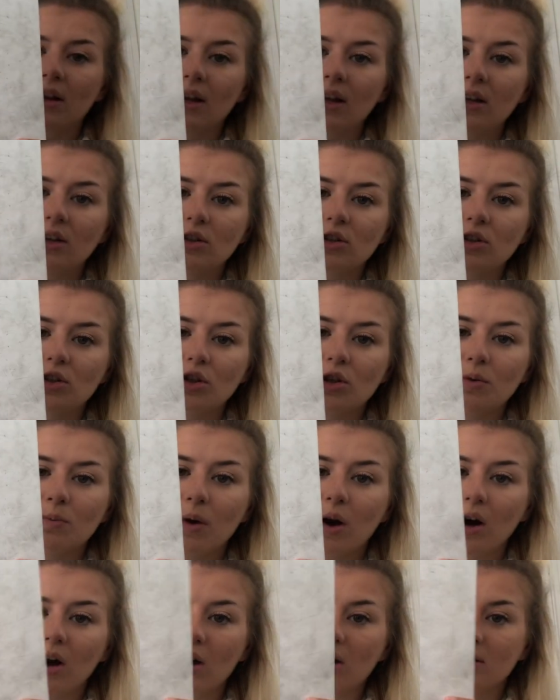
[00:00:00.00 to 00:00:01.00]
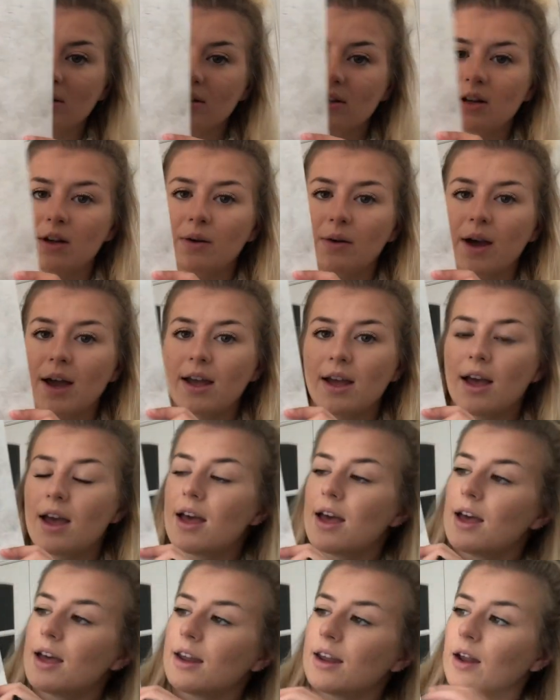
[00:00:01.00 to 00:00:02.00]
into 2 parts, okay?
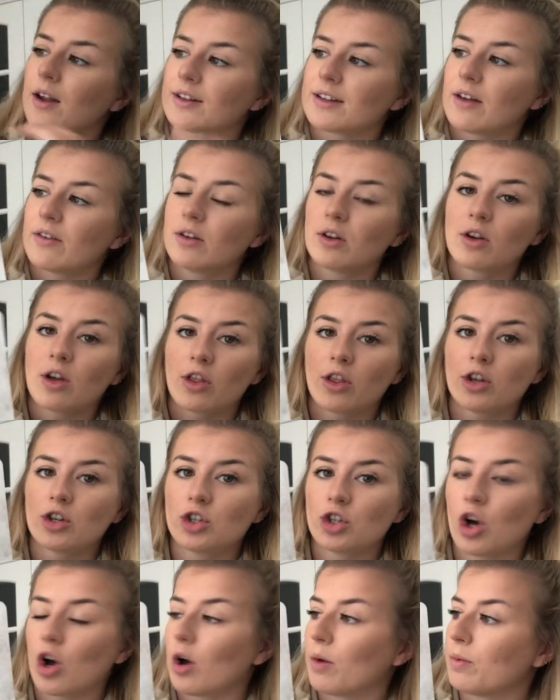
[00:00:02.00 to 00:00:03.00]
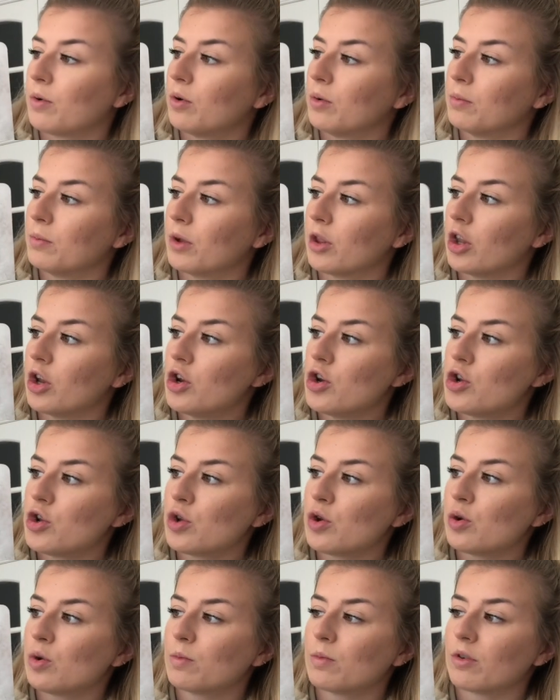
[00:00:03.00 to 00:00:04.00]
Now let's have a look at the top number, the
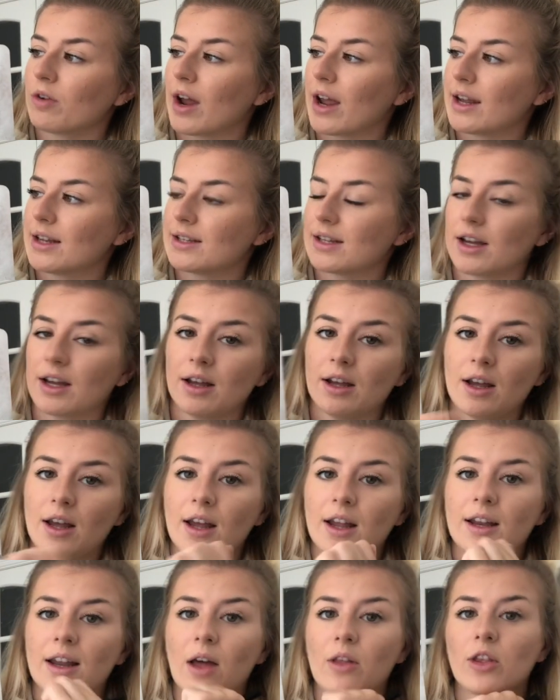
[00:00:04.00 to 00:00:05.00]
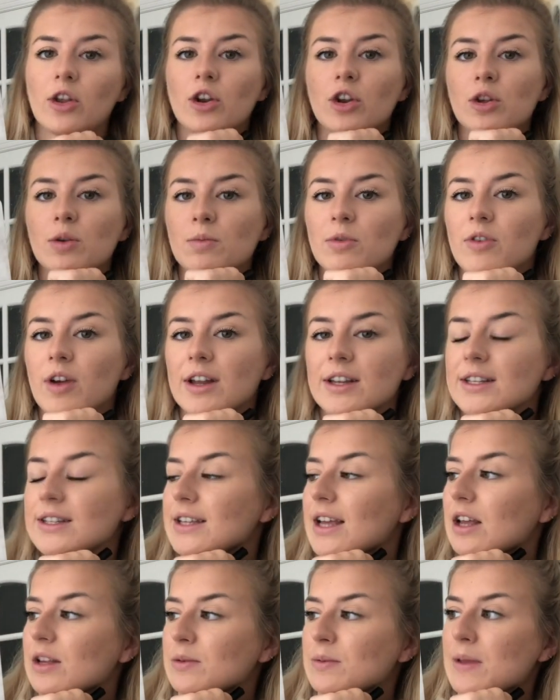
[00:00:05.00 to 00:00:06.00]
numerator. Now the numerator
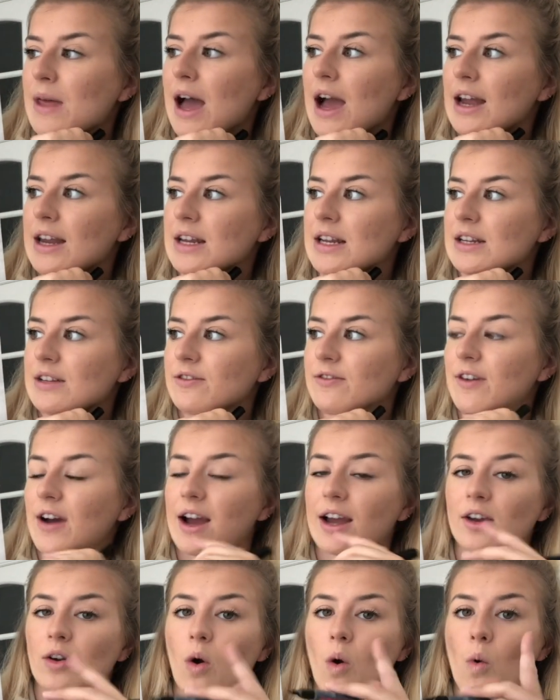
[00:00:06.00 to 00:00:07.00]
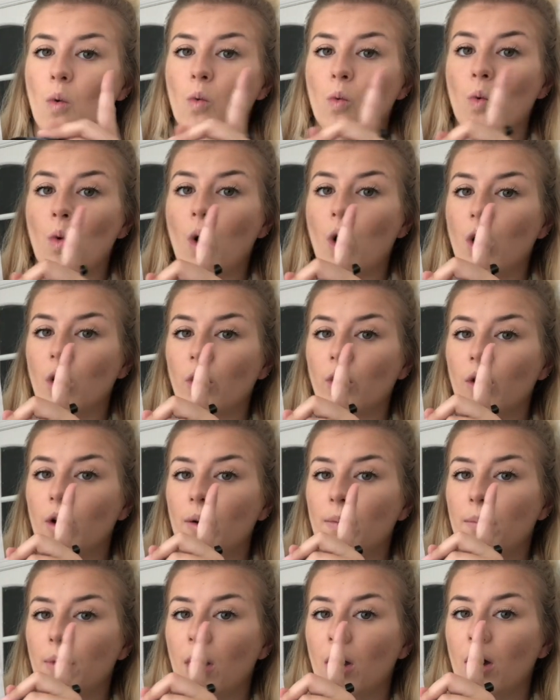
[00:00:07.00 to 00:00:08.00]
tells me that I need to find one
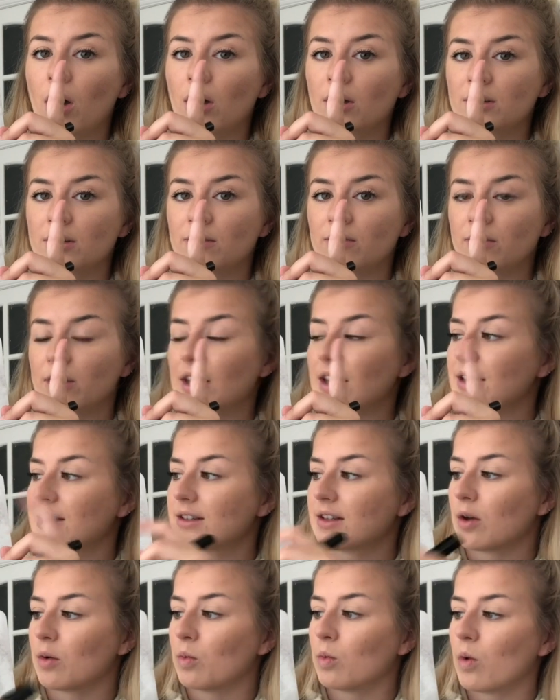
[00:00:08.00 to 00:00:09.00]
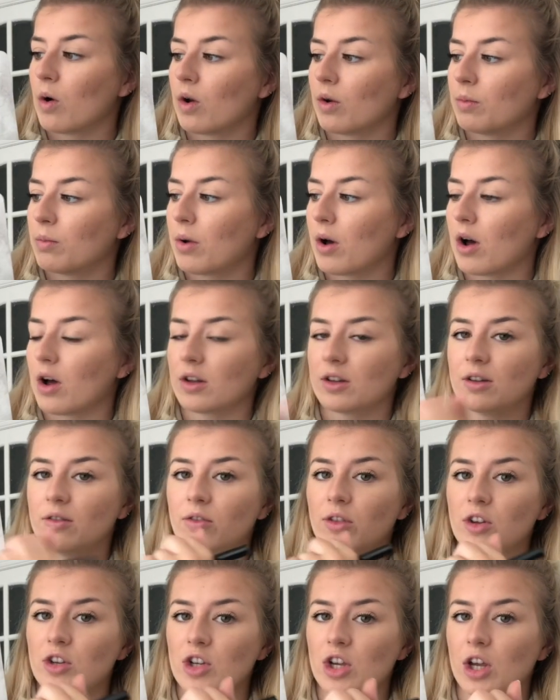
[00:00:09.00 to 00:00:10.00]
part of this, so one part of
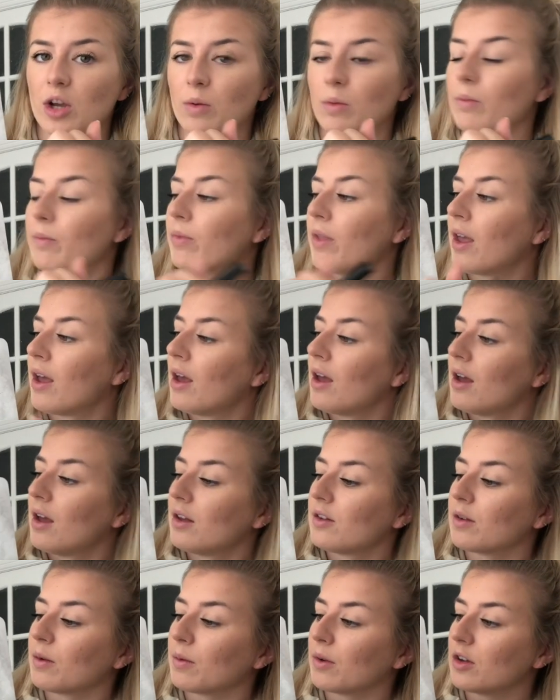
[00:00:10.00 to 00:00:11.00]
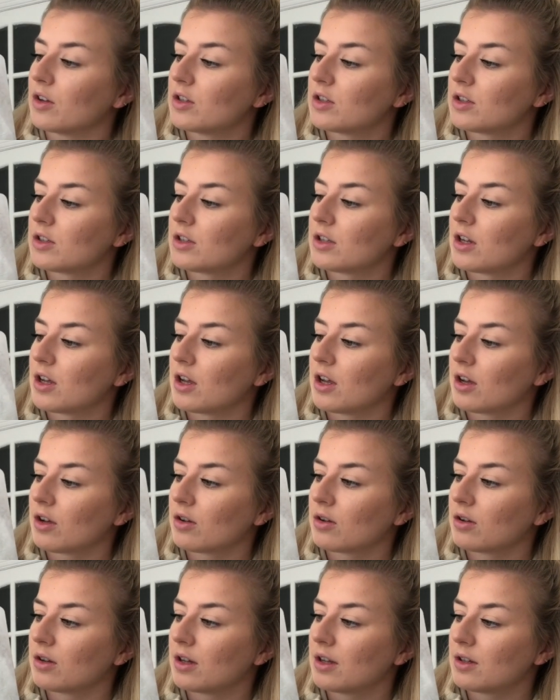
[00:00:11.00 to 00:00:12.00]
the 2. So I'm going to
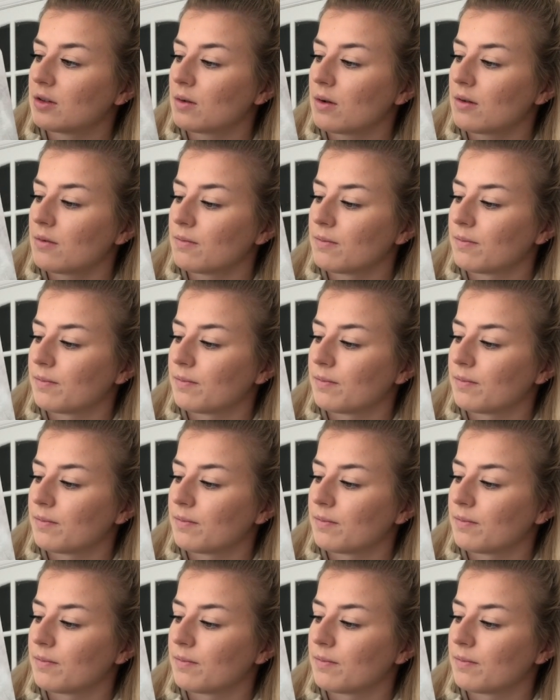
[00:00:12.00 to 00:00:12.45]
circle this one.